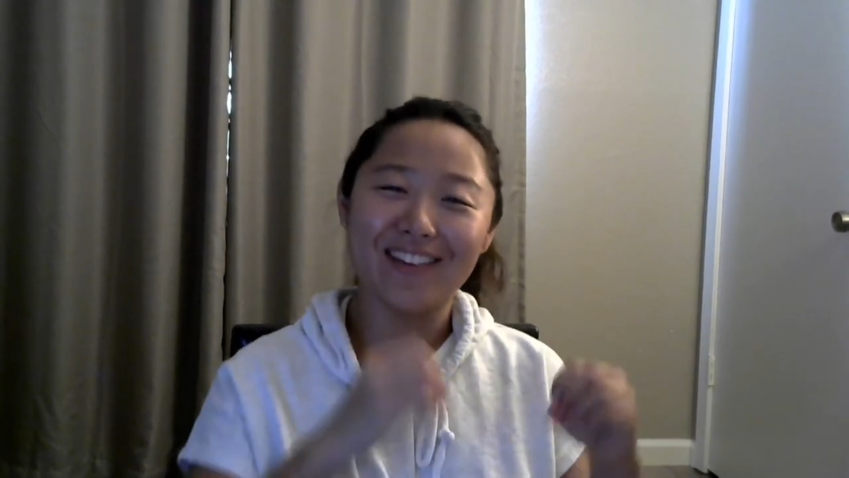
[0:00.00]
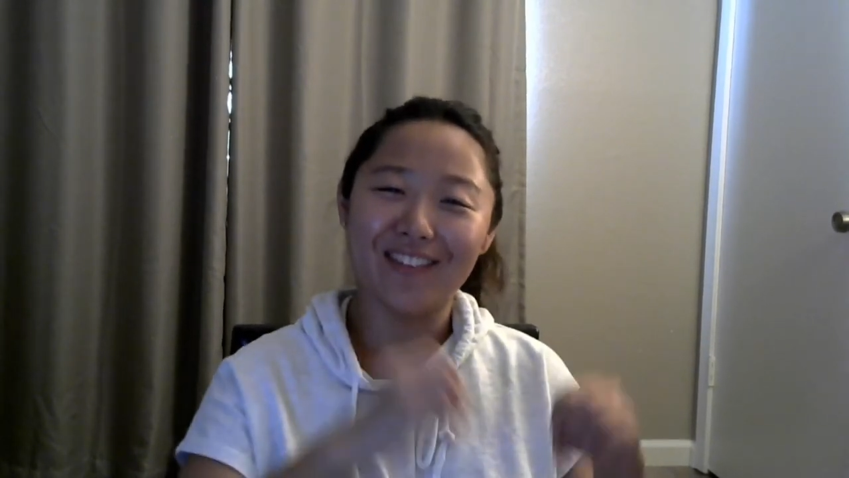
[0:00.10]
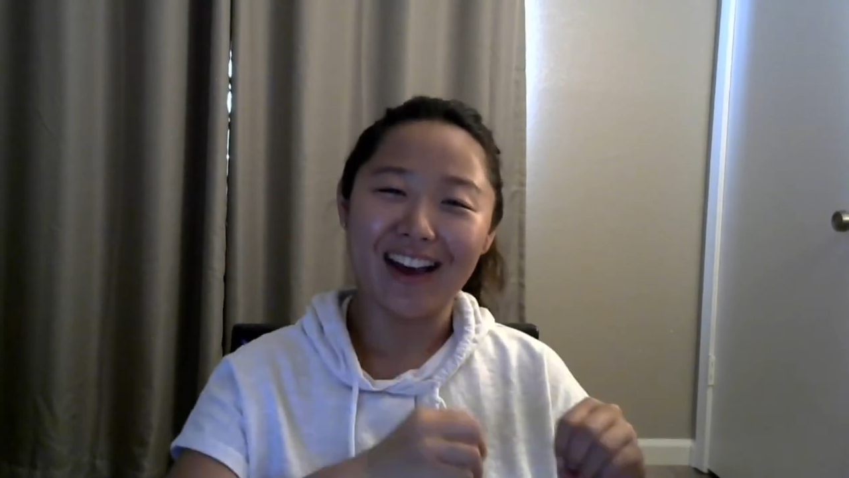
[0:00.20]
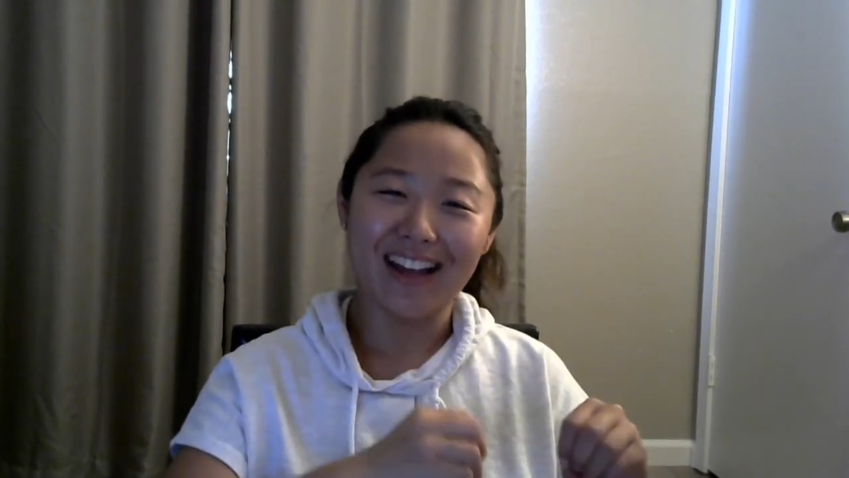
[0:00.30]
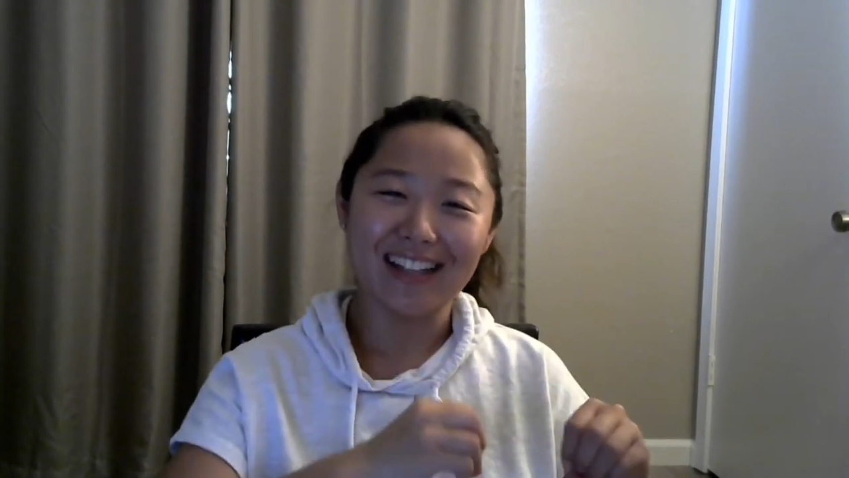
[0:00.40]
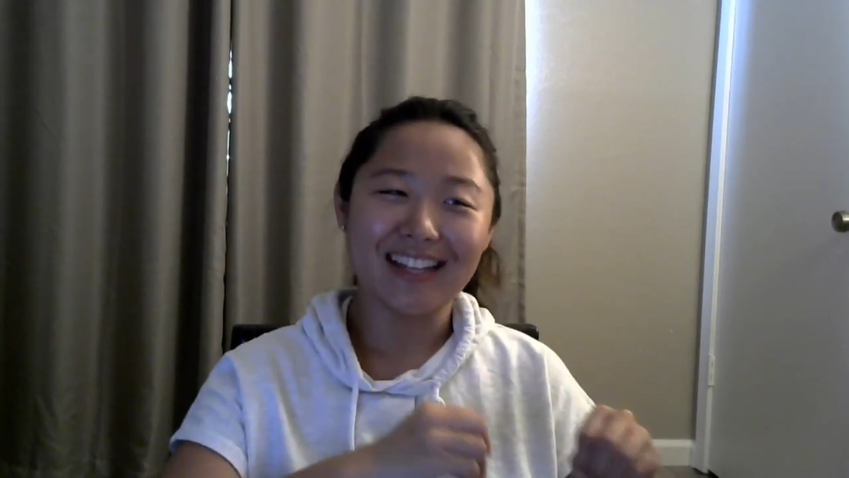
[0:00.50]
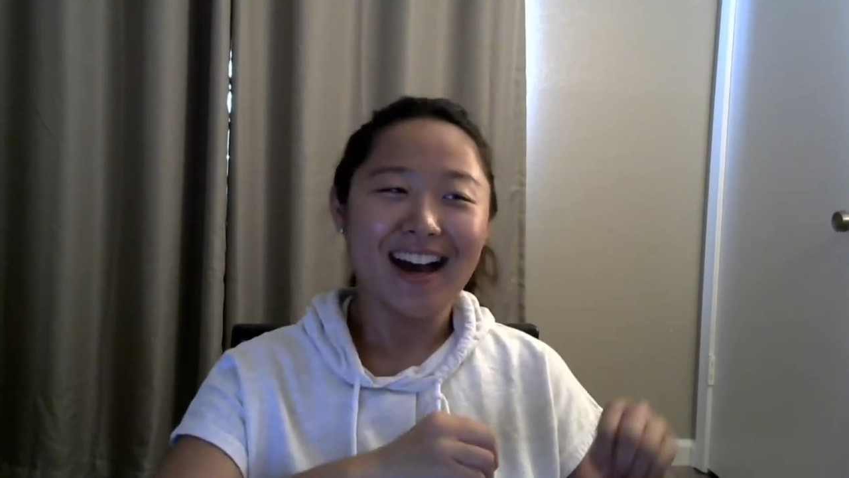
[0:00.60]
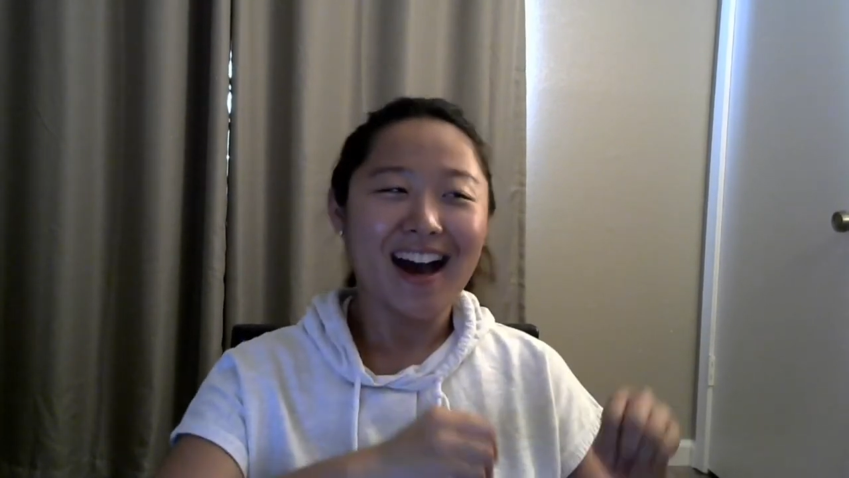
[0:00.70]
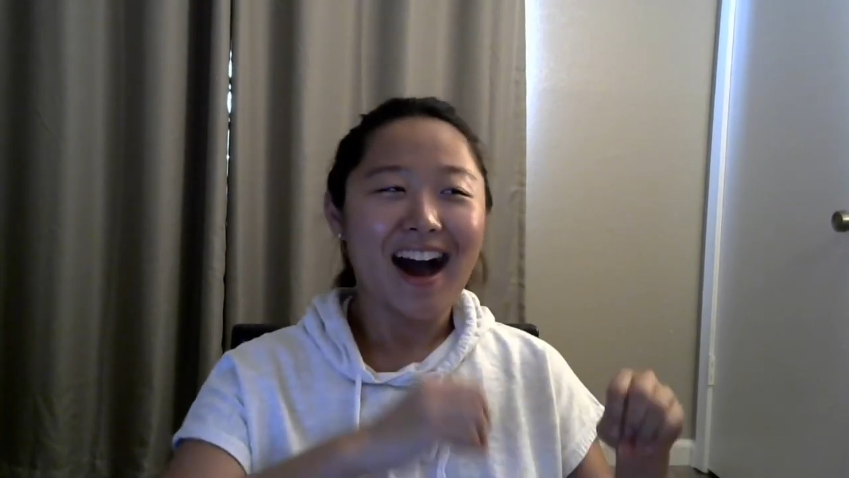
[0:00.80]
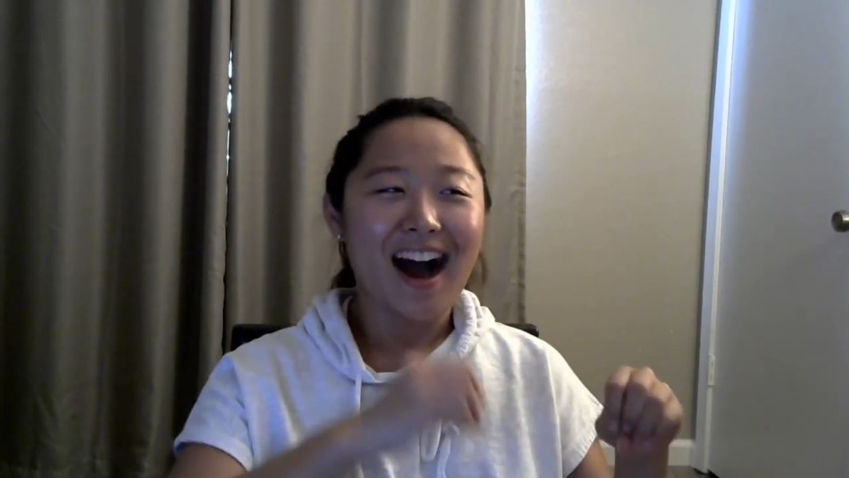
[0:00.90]
when
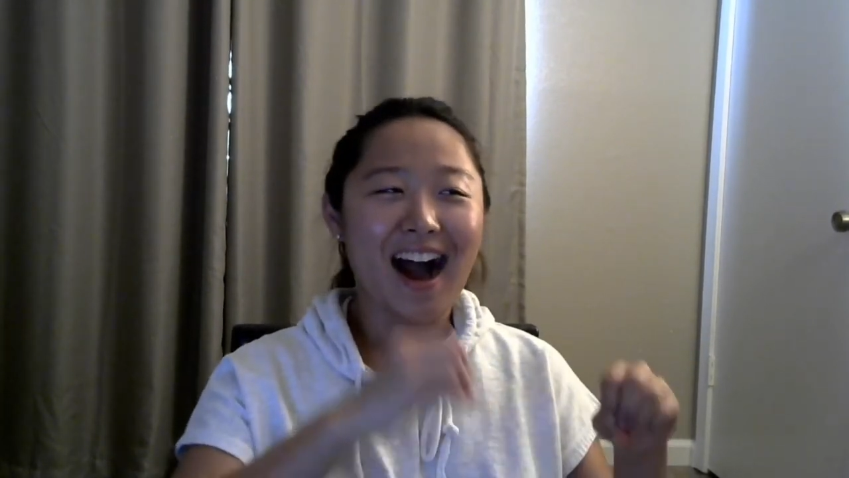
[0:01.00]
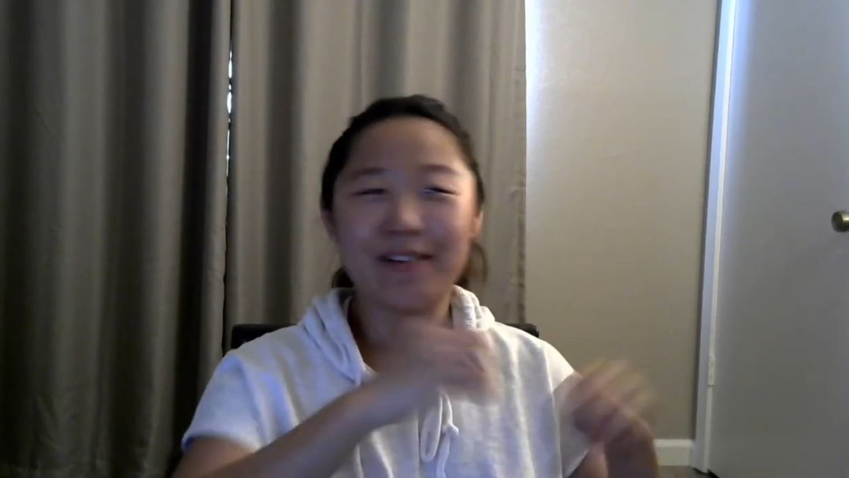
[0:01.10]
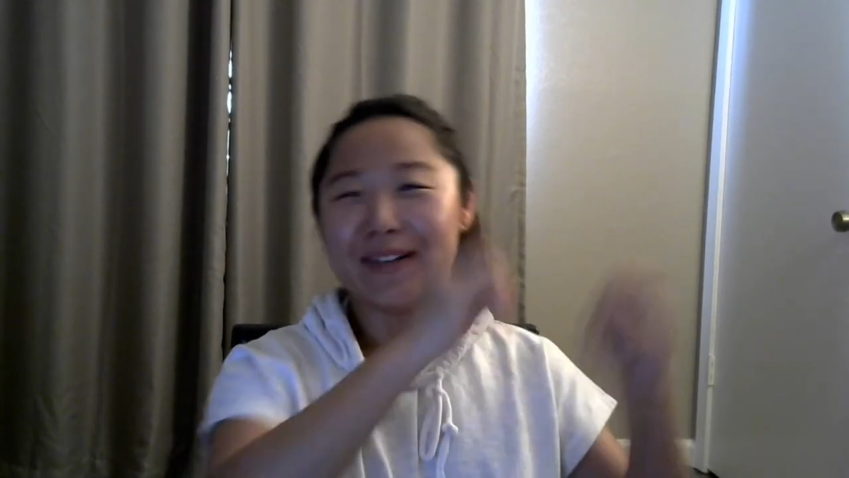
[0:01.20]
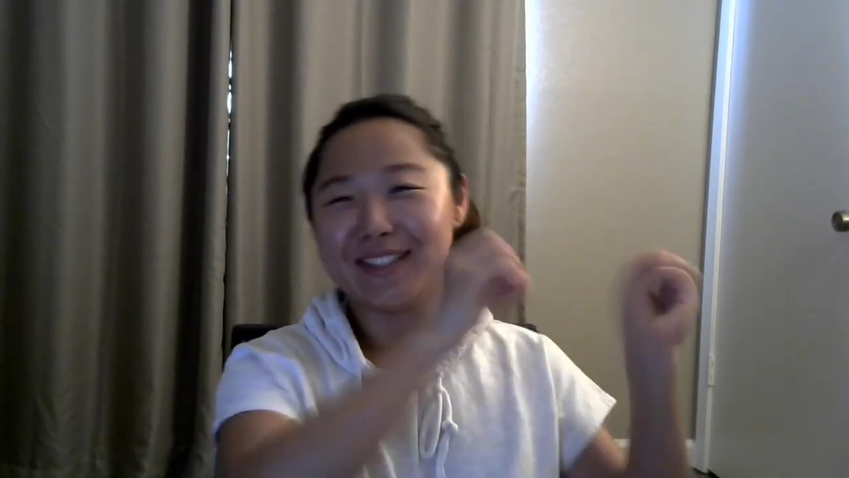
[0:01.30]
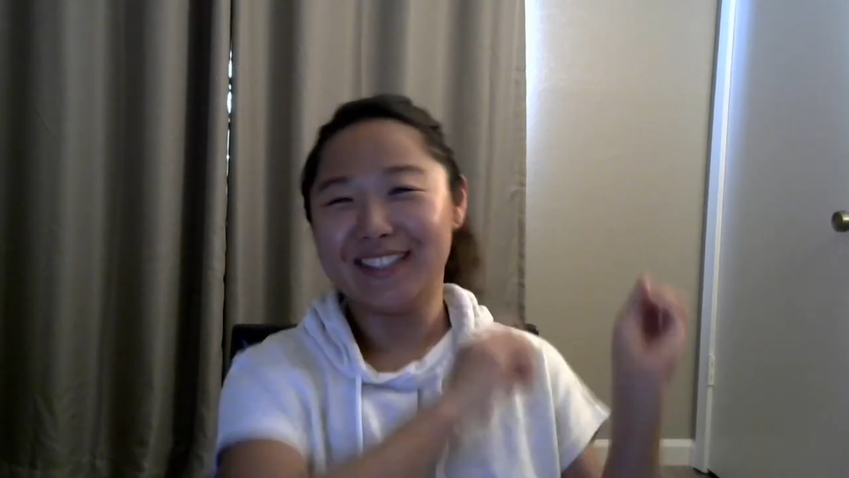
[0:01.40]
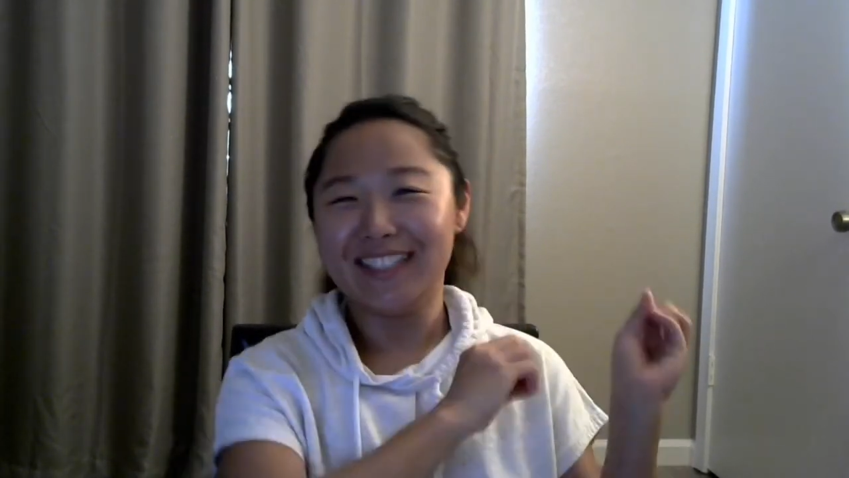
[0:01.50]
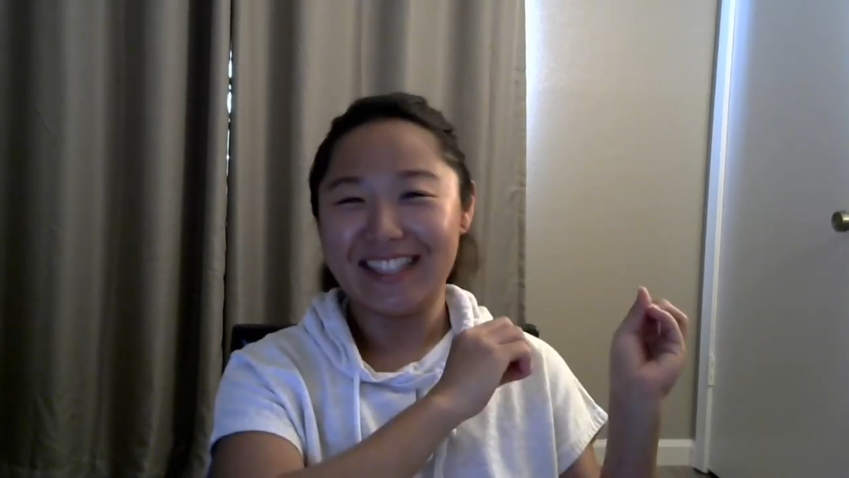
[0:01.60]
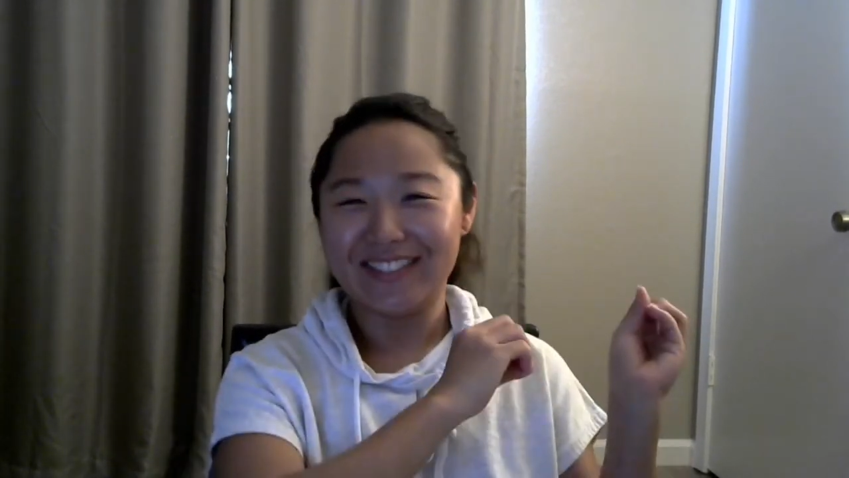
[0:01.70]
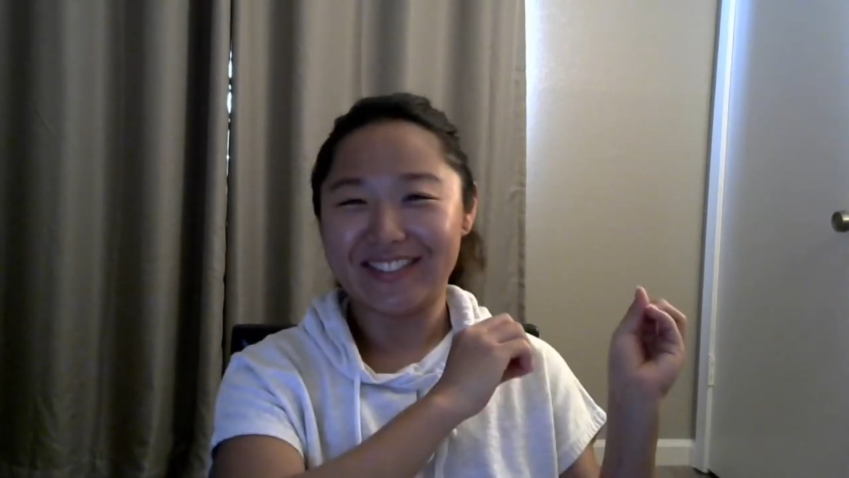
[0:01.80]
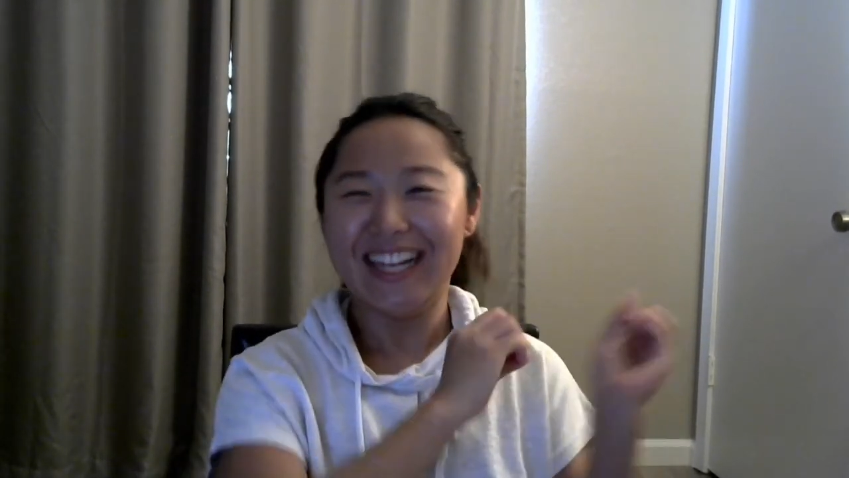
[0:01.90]
I'm about to
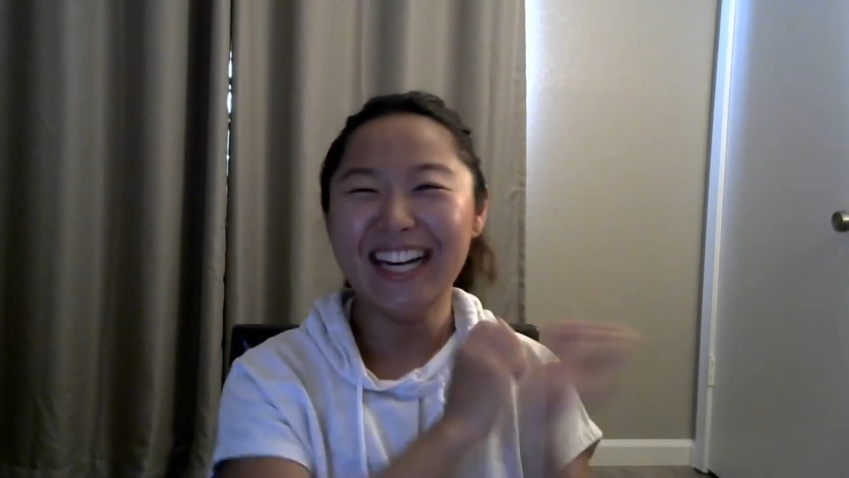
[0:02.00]
leave.